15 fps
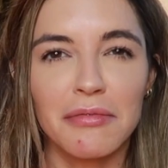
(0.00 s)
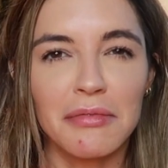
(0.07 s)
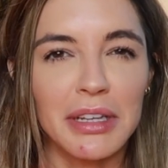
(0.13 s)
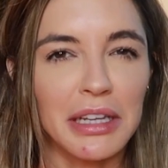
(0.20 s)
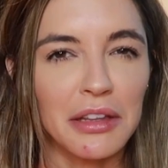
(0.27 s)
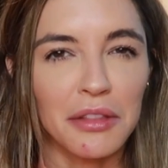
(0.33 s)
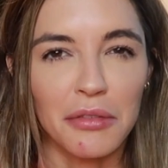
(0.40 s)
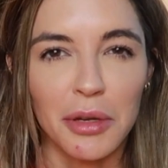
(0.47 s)

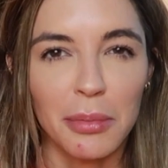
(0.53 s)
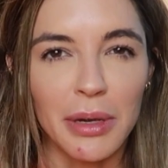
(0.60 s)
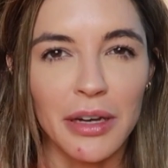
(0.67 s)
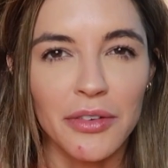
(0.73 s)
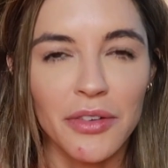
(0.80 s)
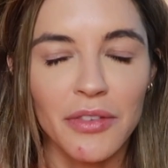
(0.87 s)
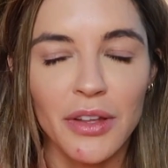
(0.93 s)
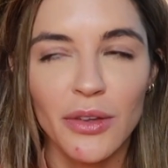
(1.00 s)
like 3
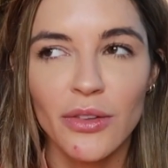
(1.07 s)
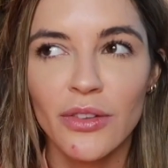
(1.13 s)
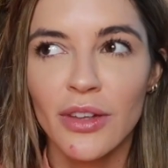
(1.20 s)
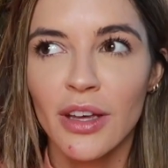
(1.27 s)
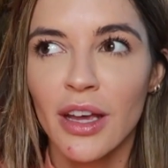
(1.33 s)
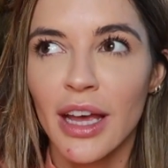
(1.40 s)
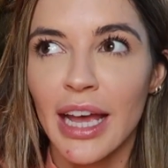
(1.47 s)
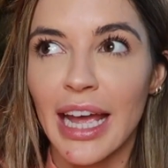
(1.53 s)
pairs of those.
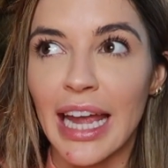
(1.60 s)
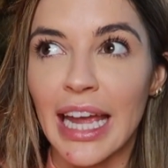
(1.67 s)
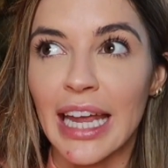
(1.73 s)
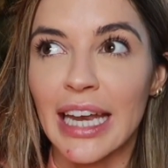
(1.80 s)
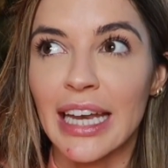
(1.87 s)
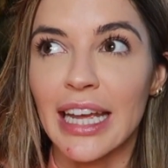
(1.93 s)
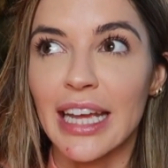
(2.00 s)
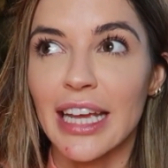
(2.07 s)

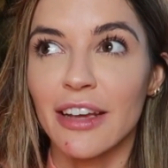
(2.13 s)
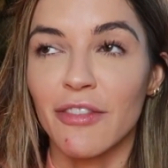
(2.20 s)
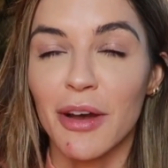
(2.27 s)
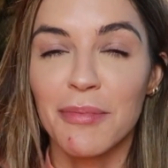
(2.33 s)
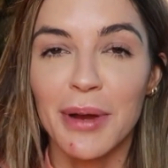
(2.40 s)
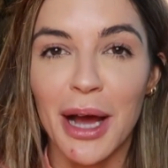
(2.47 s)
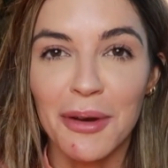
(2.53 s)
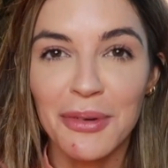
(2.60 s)
And if
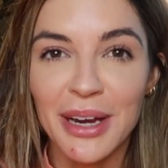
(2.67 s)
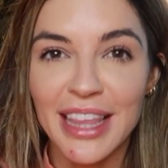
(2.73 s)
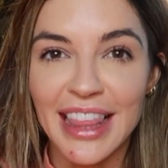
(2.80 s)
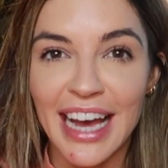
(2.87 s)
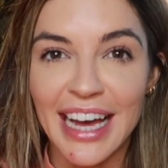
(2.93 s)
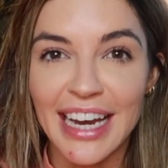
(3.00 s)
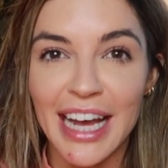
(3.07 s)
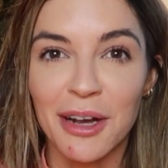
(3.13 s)
I'm not wearing that,